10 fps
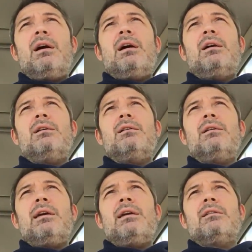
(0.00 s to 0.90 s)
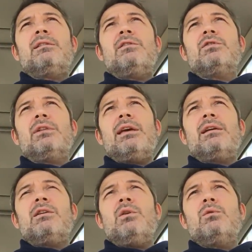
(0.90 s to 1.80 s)
Uh, he essentially
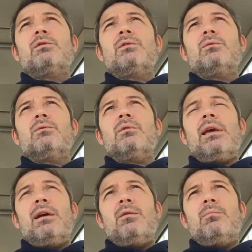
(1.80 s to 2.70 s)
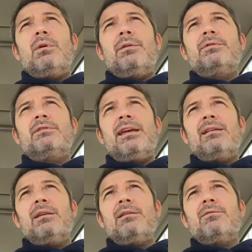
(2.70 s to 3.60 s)
accused him of
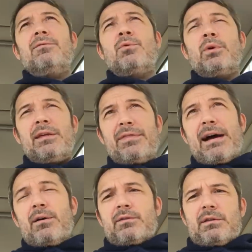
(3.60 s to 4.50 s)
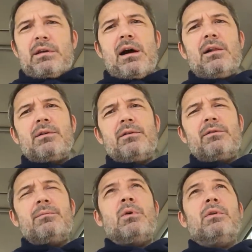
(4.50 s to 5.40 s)
stealing forty thousand
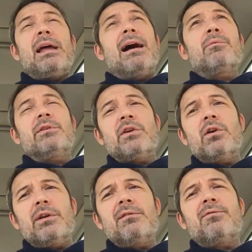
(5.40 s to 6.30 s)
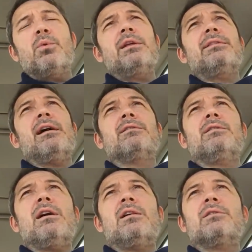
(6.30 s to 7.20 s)
dollars, or not returning forty
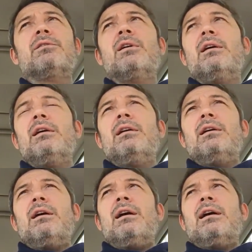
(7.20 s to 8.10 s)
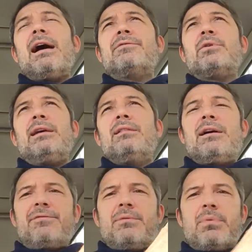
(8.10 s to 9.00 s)
thousand dollars uh, after he
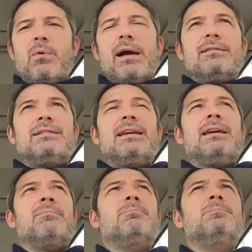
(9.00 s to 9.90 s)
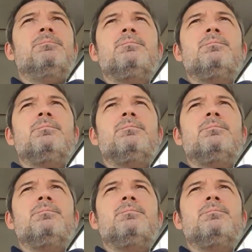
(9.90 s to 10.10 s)
left the Boaz team.